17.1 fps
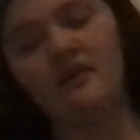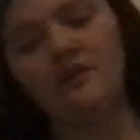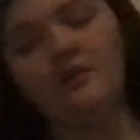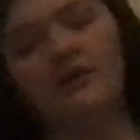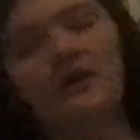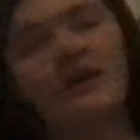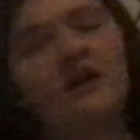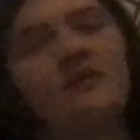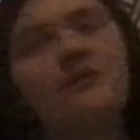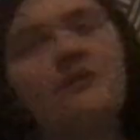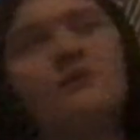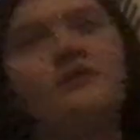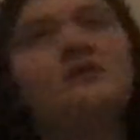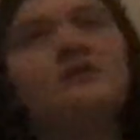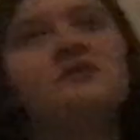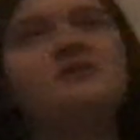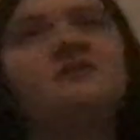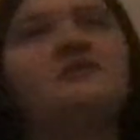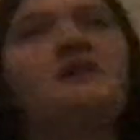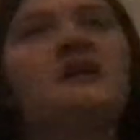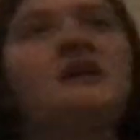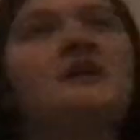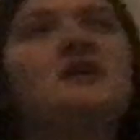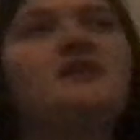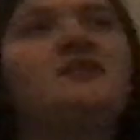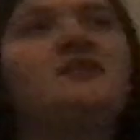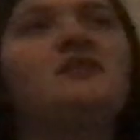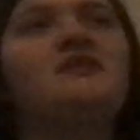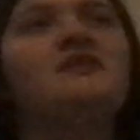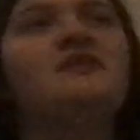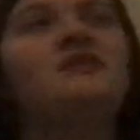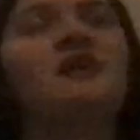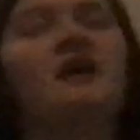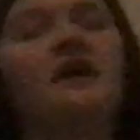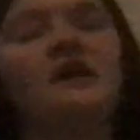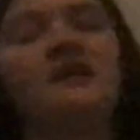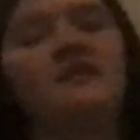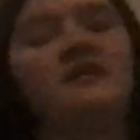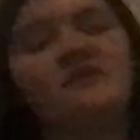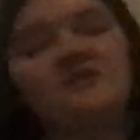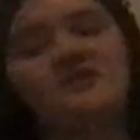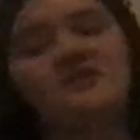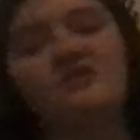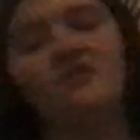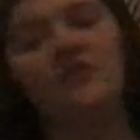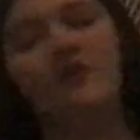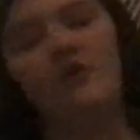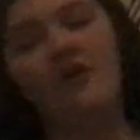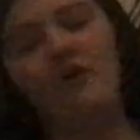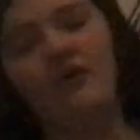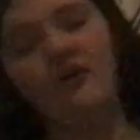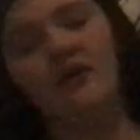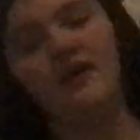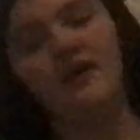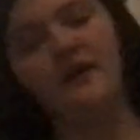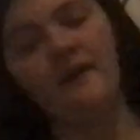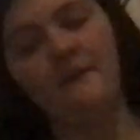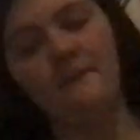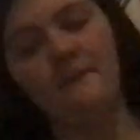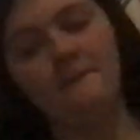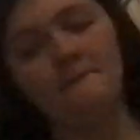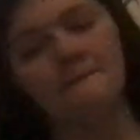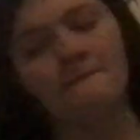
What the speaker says: one who is greater than the storm.